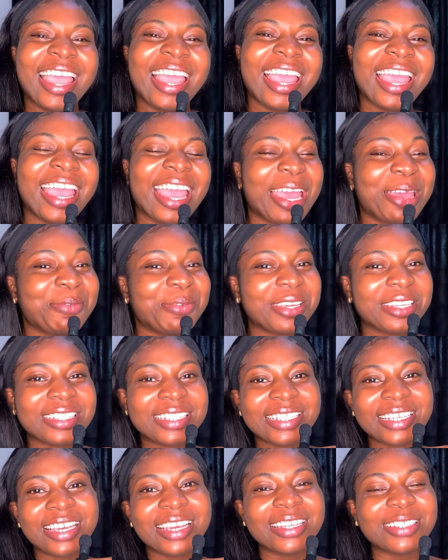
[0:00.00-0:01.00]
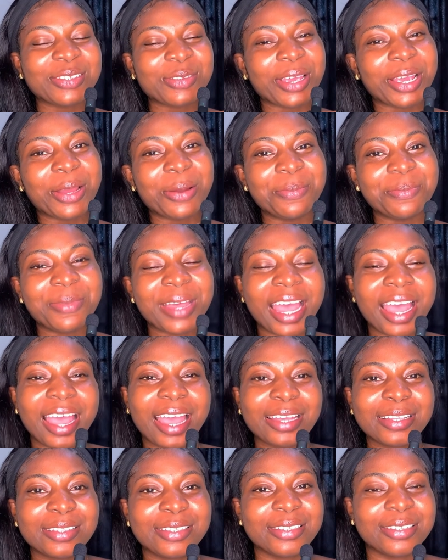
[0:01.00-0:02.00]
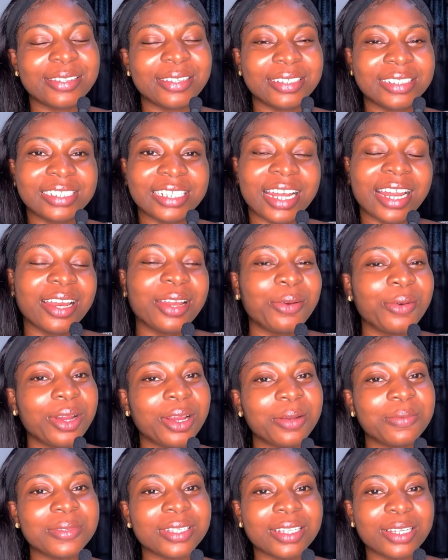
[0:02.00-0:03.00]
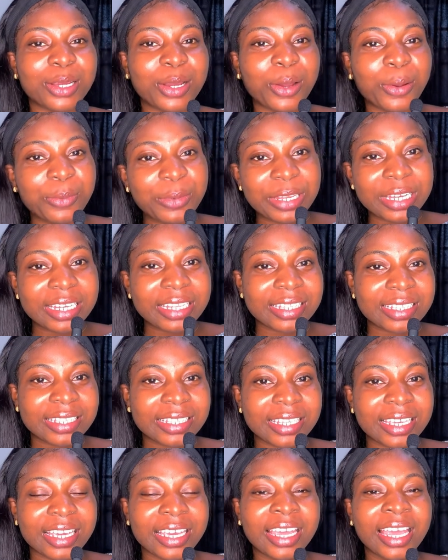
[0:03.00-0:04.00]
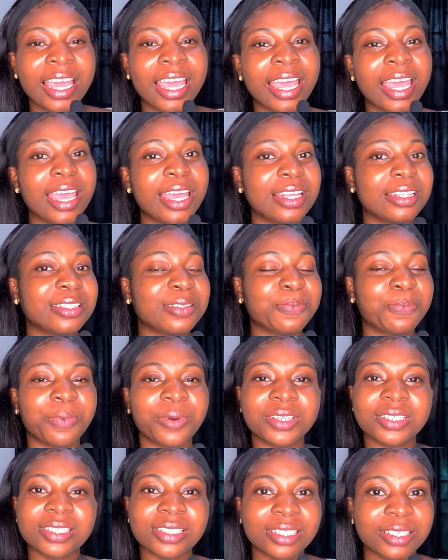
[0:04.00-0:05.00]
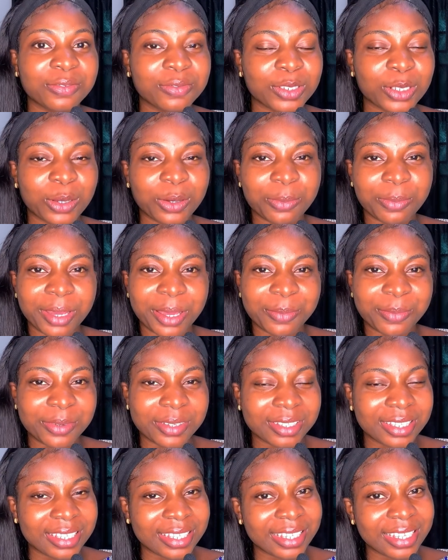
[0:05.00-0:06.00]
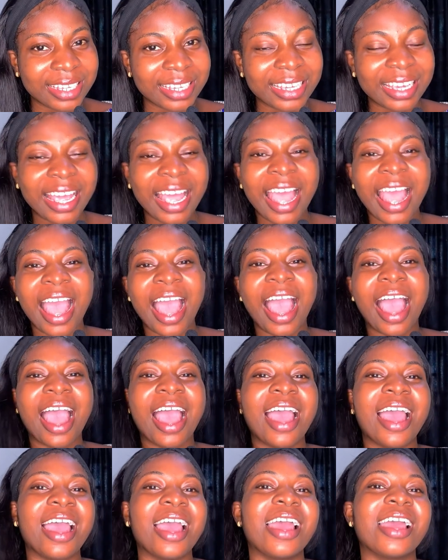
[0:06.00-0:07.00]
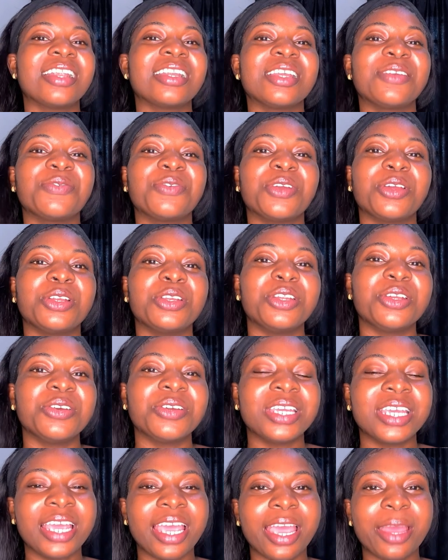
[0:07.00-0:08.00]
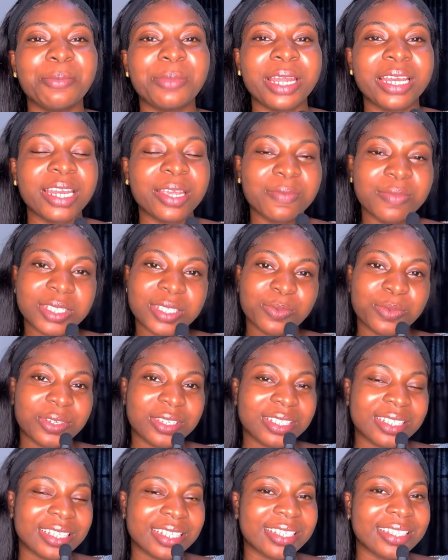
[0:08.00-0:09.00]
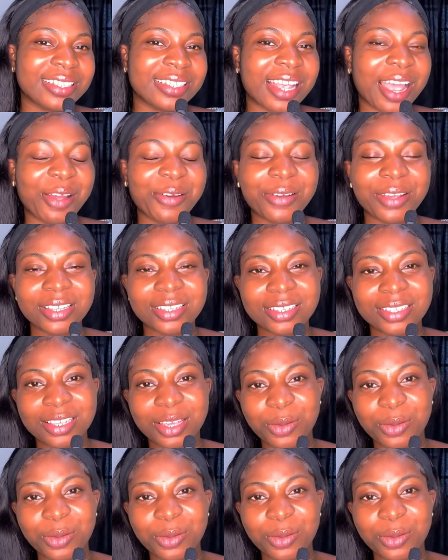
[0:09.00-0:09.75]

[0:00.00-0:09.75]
Hey beauties, welcome back to the channel. Welcome to the community. It's Positive Talk by Beauty. And if you're new here, my name is Beauty Sarah.